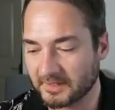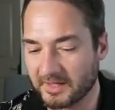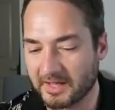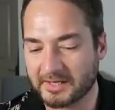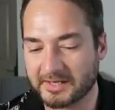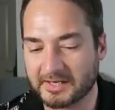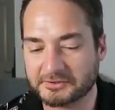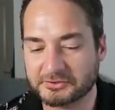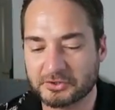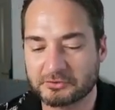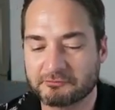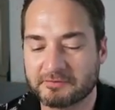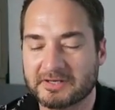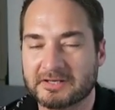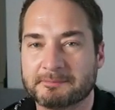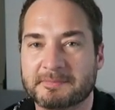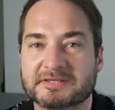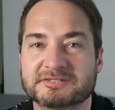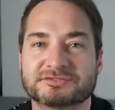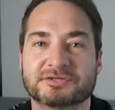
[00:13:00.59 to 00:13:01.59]
And I do
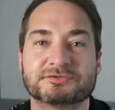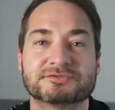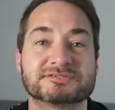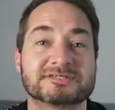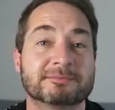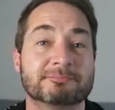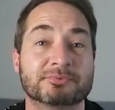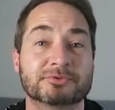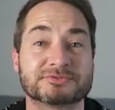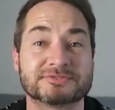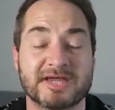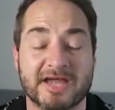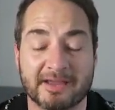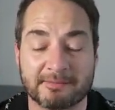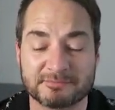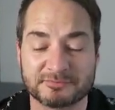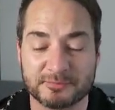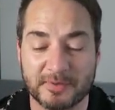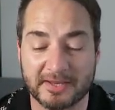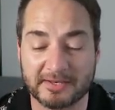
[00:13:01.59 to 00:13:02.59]
really miss those simple
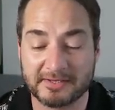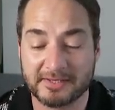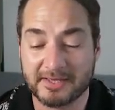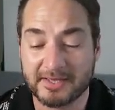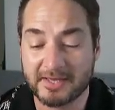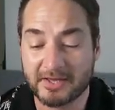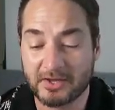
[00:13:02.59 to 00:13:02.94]
times when